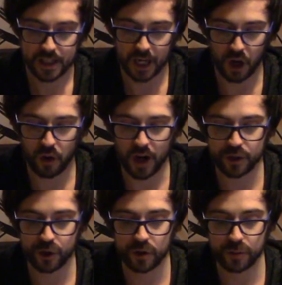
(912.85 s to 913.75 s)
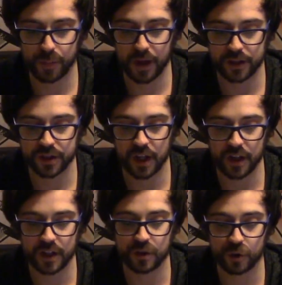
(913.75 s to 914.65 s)
Now, Ironstrider
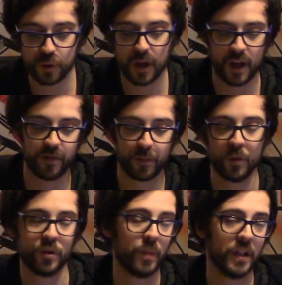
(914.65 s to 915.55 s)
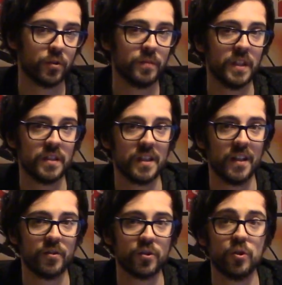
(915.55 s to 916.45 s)
Ballistarii do have broad spectrum data
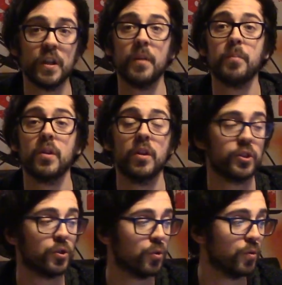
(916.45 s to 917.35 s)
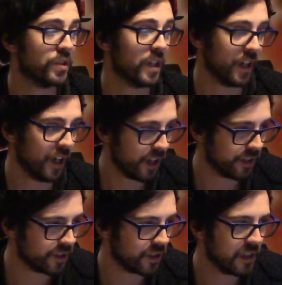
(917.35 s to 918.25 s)
tethers, so you get +2 to
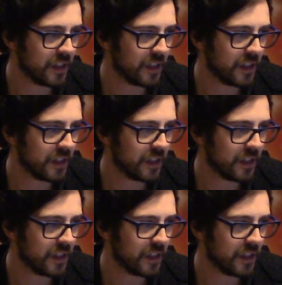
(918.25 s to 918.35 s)
hit.